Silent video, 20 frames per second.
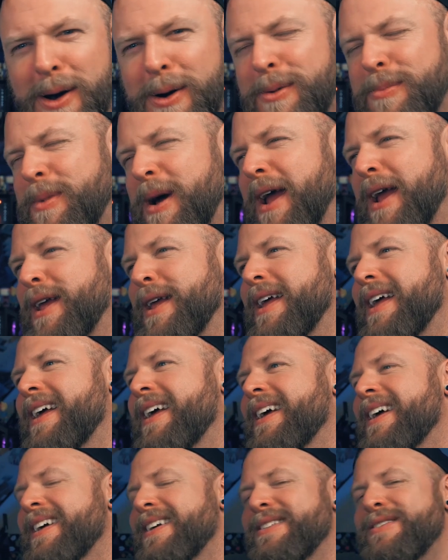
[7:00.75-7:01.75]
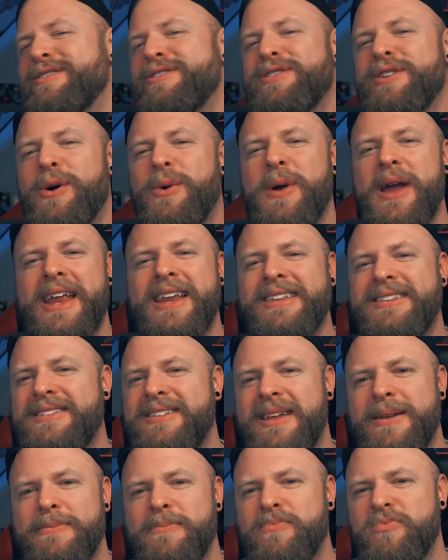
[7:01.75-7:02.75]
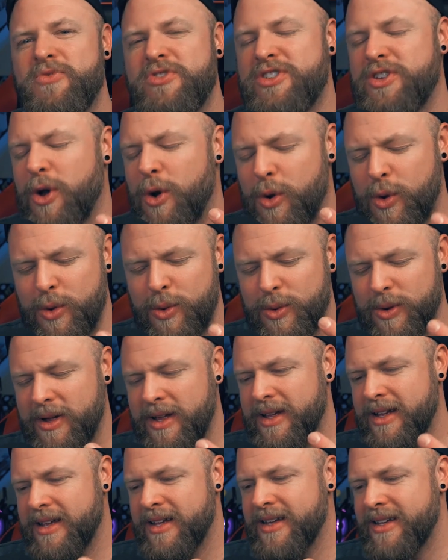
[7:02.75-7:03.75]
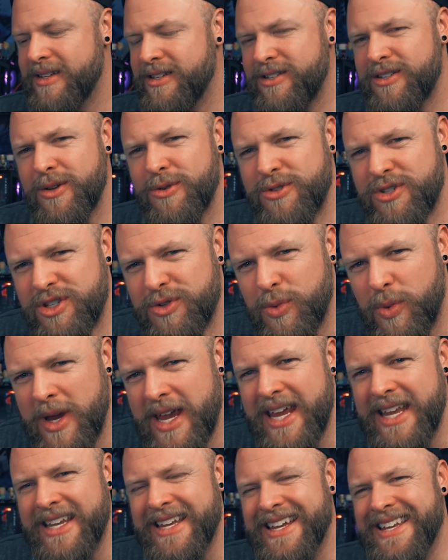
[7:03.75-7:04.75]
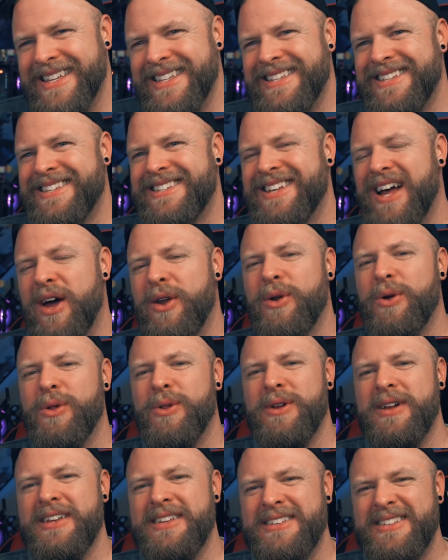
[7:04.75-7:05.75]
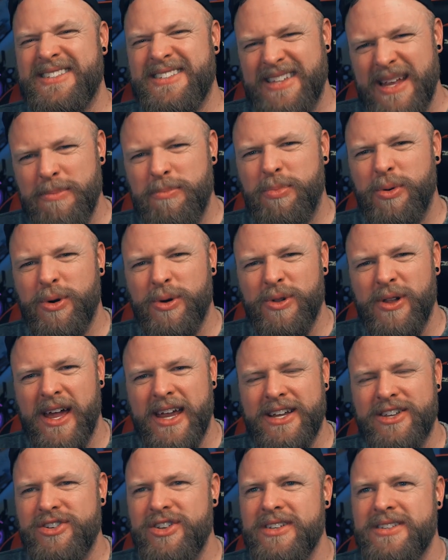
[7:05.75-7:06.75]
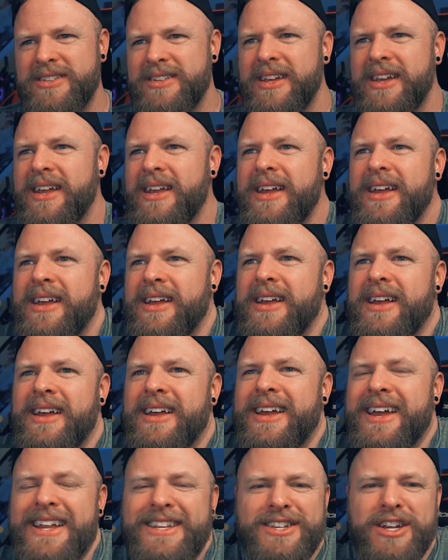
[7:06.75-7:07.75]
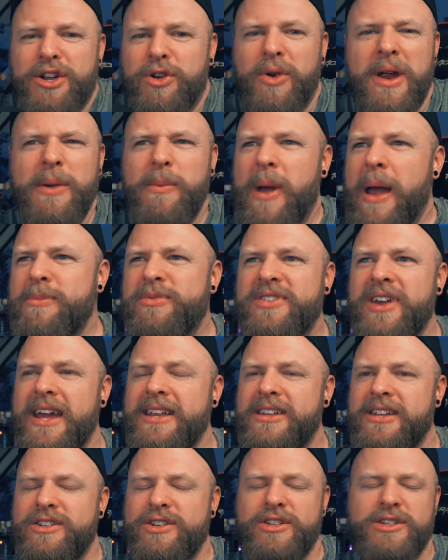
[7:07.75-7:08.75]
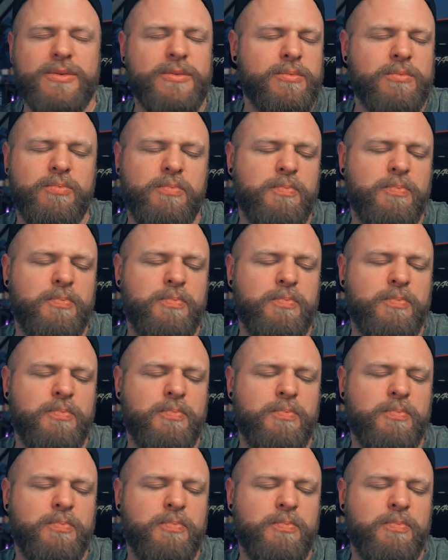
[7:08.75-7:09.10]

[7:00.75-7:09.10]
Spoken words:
Oh my, so innocent, so sweet and subtle and simple. Like, just, it's a great website to just